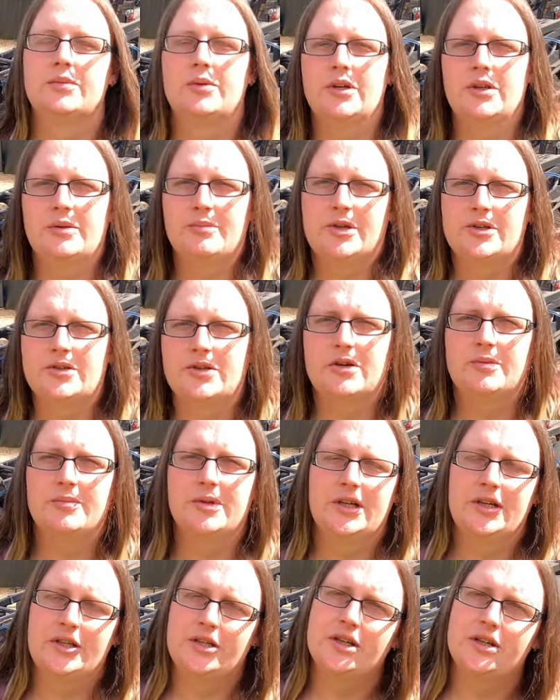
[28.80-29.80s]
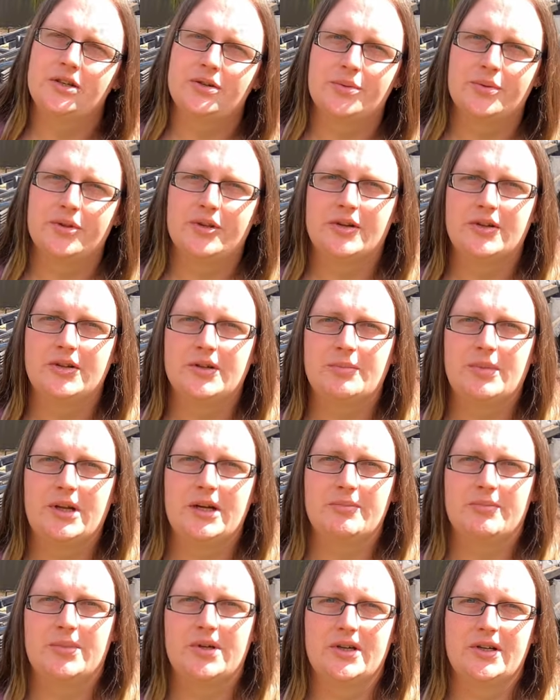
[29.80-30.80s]
One of the most common issues with the Honda
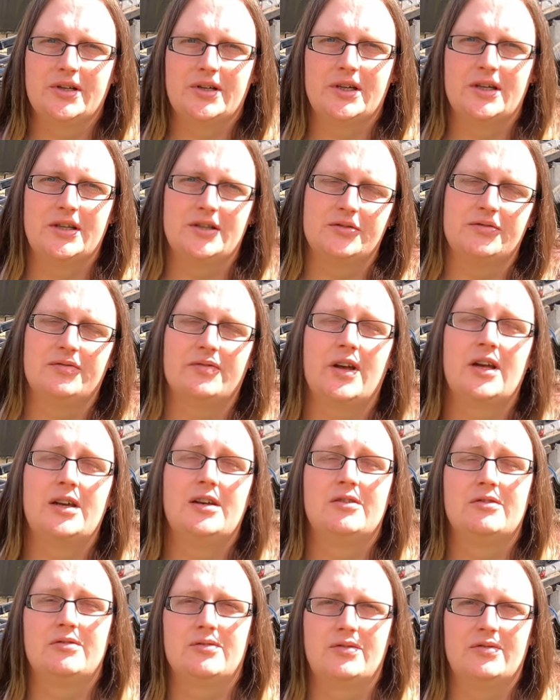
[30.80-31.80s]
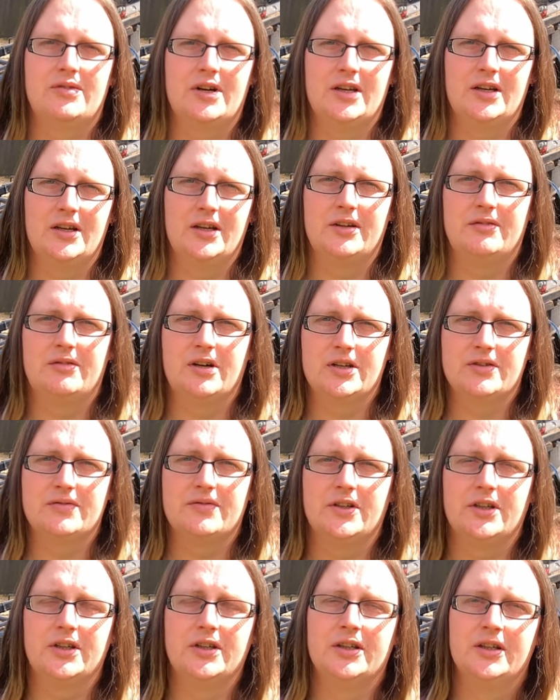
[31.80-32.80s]
Blackbird is a failure of the regulator
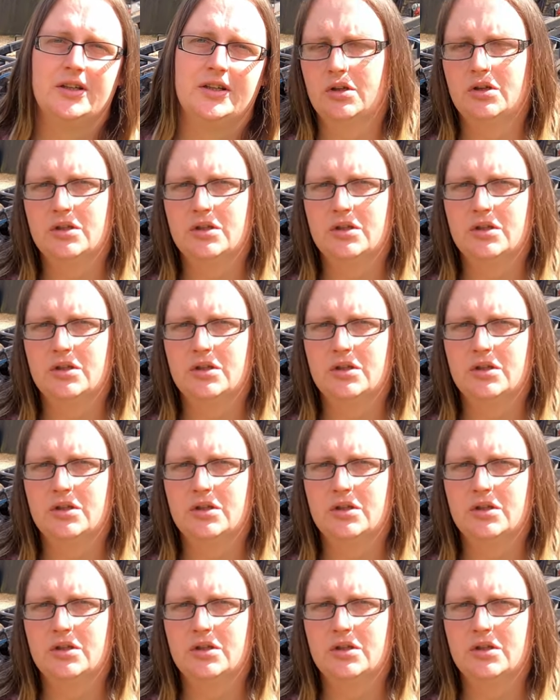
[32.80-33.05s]
rectifier.